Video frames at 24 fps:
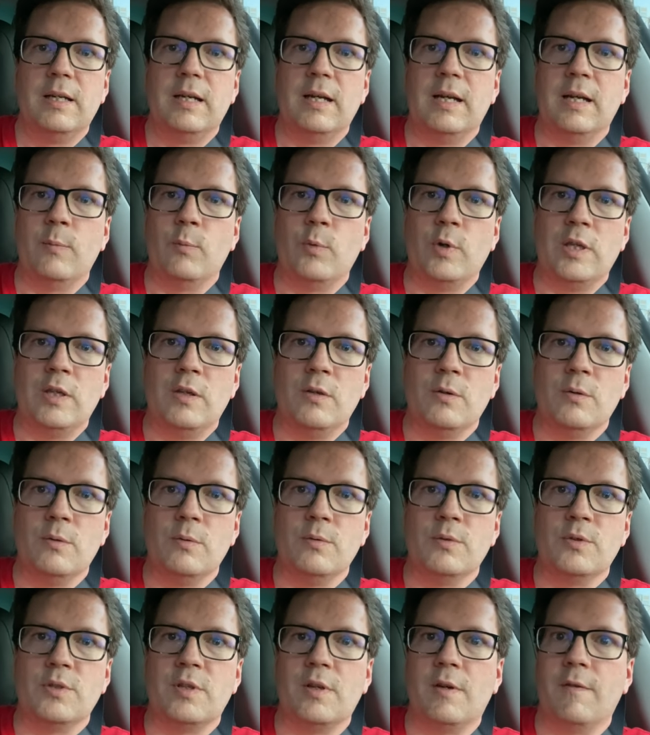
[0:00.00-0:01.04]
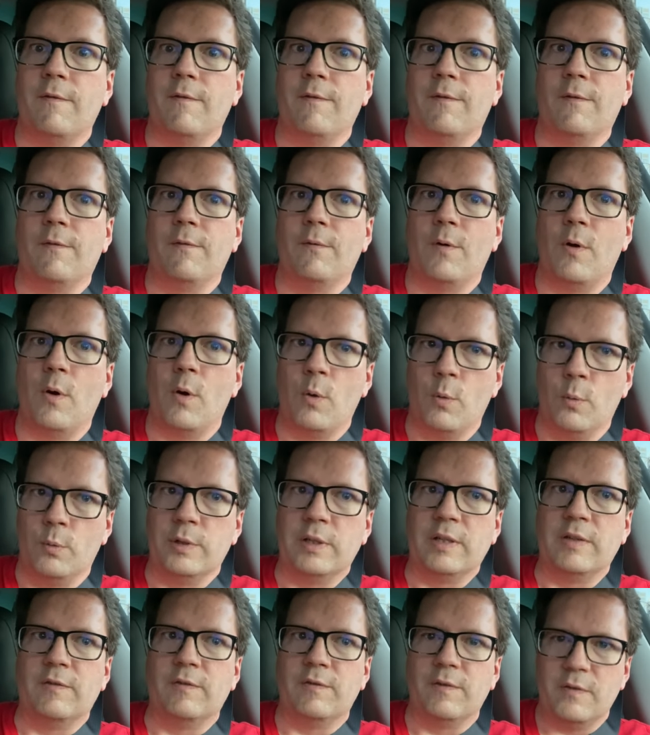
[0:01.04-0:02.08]
and we used
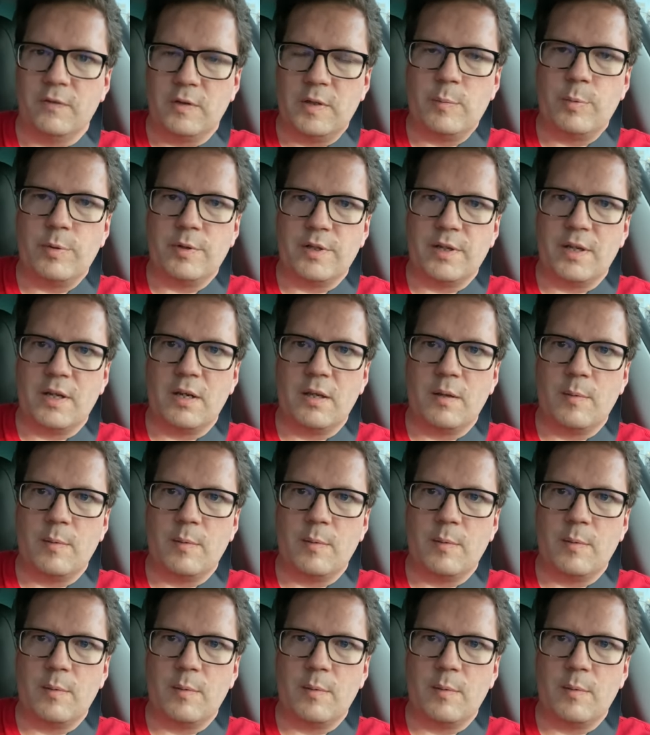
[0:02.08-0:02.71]
only 50% of